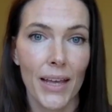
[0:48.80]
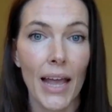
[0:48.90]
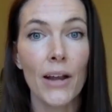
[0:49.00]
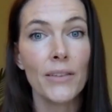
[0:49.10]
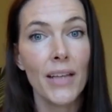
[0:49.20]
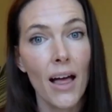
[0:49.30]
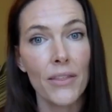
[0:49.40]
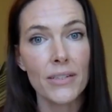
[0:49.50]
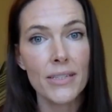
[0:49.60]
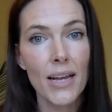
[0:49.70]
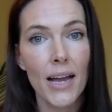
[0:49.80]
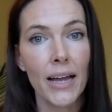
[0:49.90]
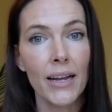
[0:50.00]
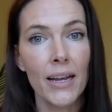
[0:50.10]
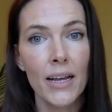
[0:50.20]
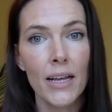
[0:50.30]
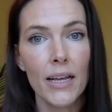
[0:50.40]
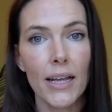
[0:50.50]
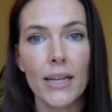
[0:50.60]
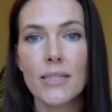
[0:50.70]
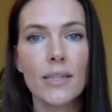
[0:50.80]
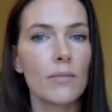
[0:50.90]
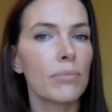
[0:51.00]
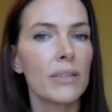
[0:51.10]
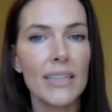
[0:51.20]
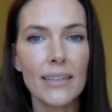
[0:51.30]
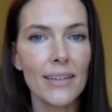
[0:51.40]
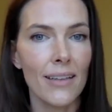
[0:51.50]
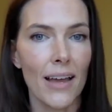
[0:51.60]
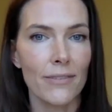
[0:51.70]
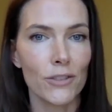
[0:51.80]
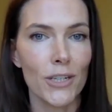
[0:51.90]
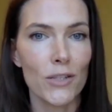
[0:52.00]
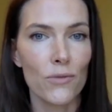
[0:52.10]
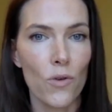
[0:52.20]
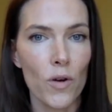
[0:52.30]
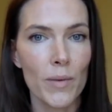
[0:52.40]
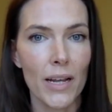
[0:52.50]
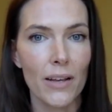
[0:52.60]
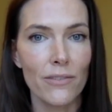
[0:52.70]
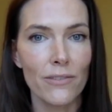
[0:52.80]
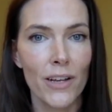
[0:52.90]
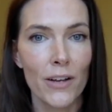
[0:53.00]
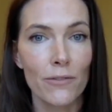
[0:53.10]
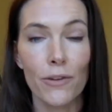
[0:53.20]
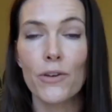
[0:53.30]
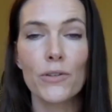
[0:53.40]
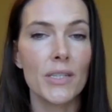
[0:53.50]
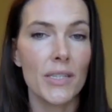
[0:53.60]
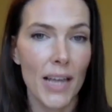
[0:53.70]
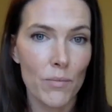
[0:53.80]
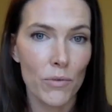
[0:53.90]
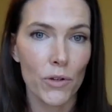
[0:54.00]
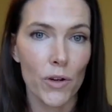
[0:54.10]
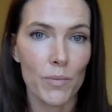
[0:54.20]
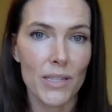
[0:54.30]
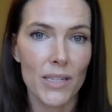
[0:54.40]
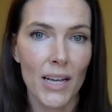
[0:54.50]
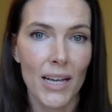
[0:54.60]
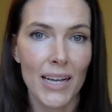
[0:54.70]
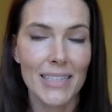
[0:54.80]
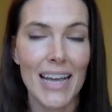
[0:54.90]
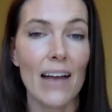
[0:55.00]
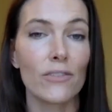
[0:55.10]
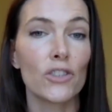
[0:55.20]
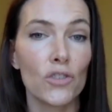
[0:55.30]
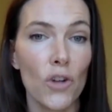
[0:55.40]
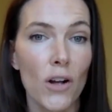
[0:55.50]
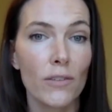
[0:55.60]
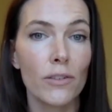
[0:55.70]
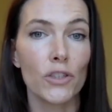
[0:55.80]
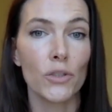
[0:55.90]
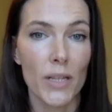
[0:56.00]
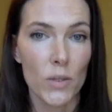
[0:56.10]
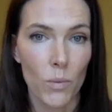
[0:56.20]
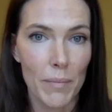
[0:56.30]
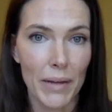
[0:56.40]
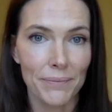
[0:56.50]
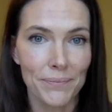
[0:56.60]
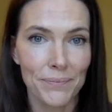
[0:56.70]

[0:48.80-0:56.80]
And on the other side, it is completely life transformative for those same groups to have strong, virtuous women.